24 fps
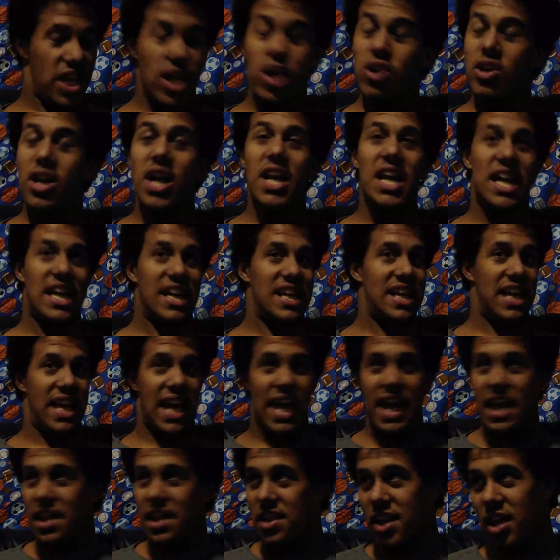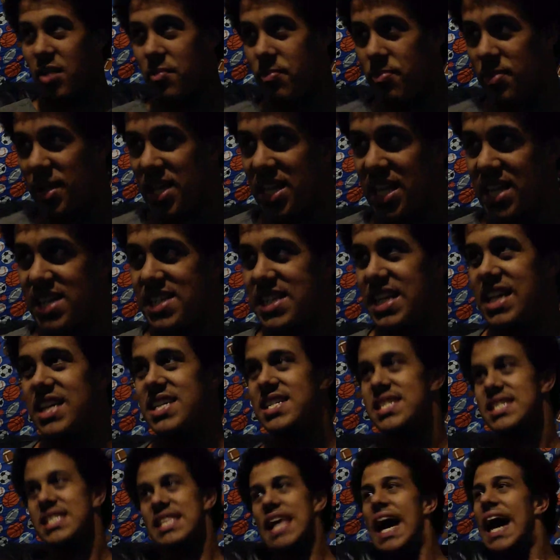They're gonna kill him because he
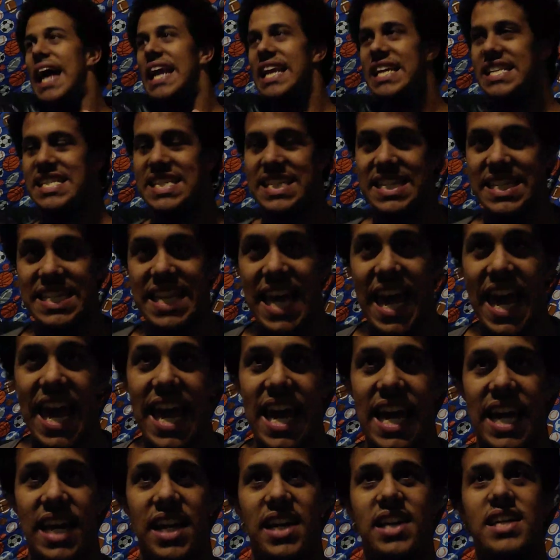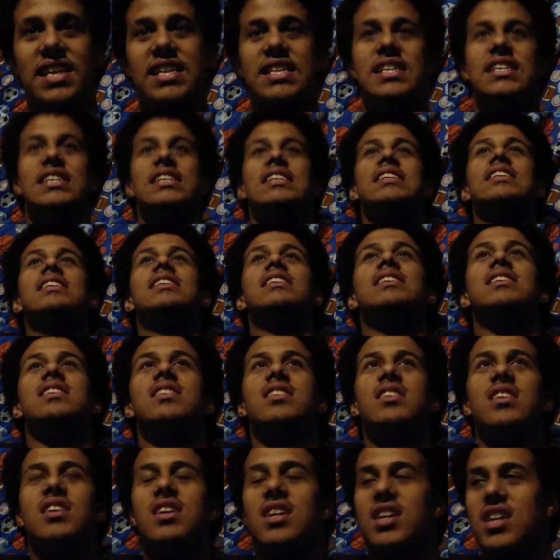is that insane.
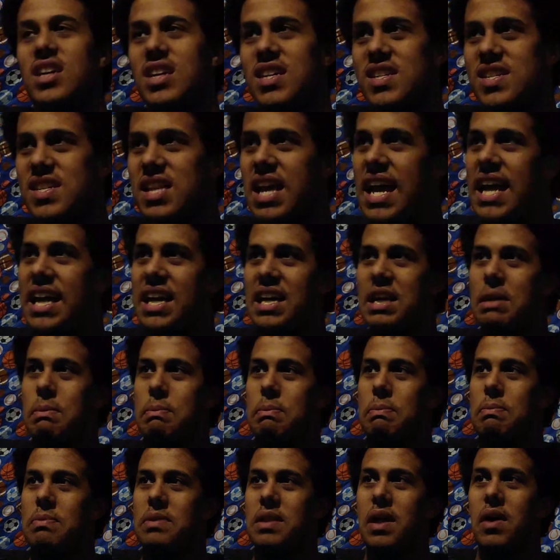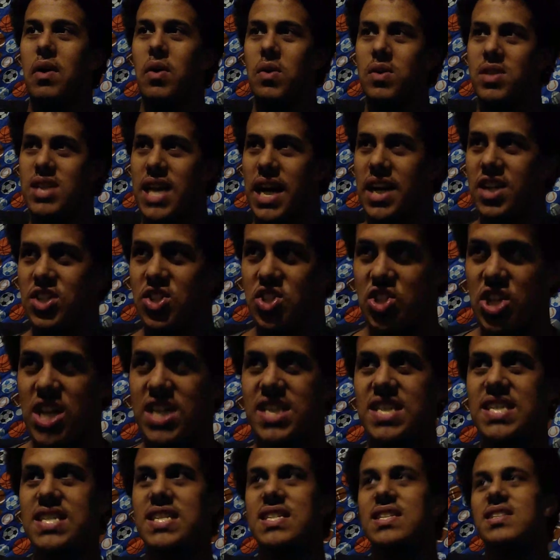It's like the whole entire
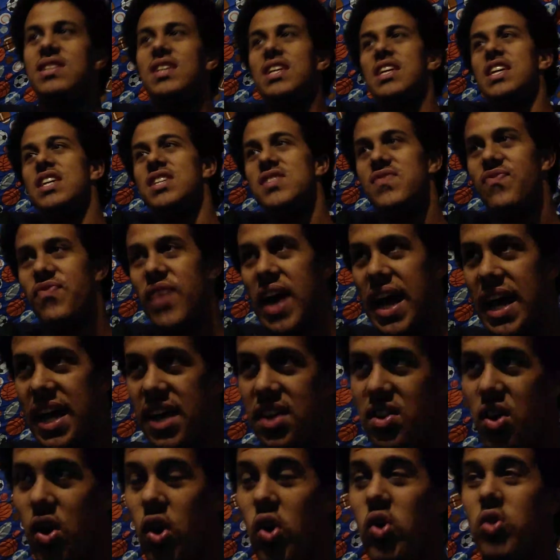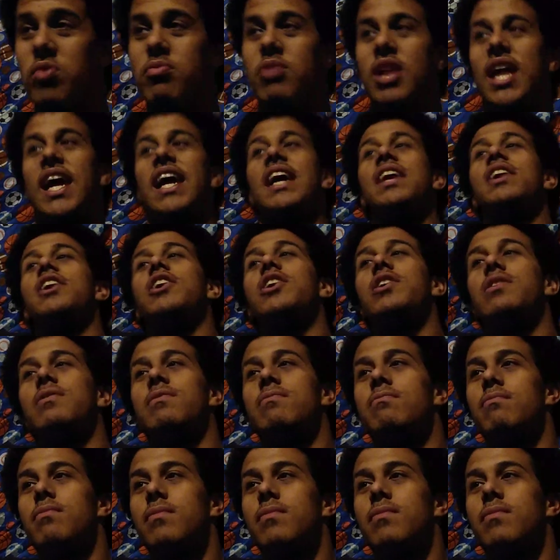Justice League is fighting Homelander.